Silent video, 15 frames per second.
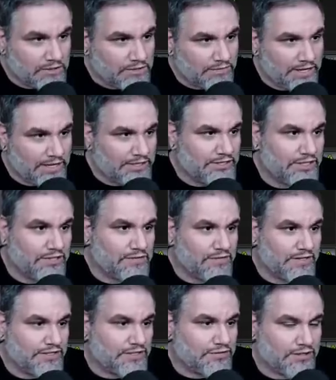So if they actually go
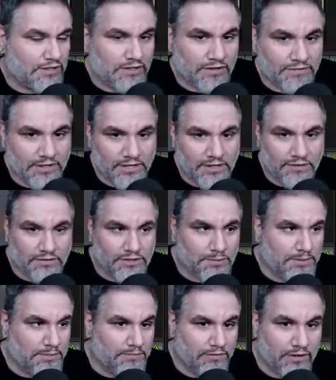Sphinx's, or if they go
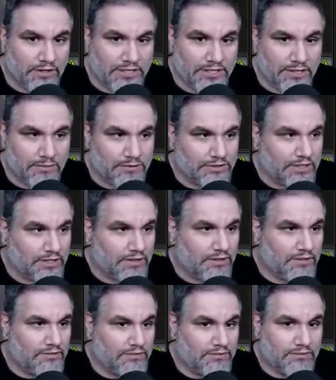Supreme Verdict here, we're just
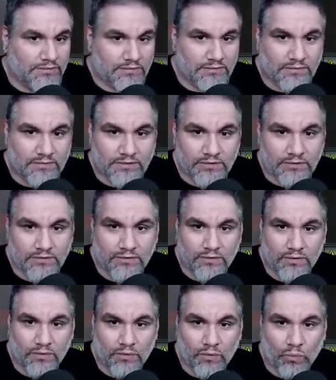gonna
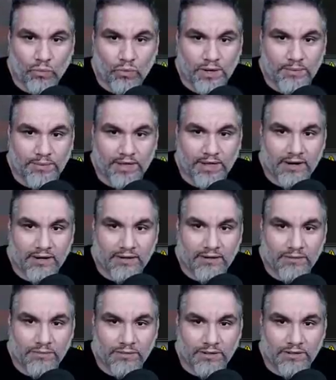wipe that
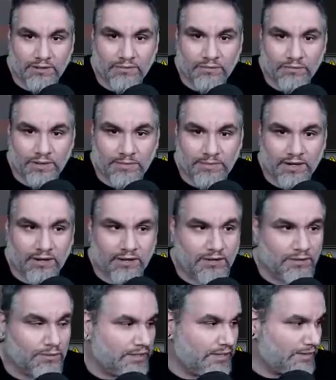all. We're gonna wipe that
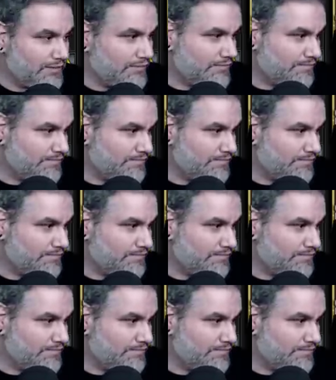all away.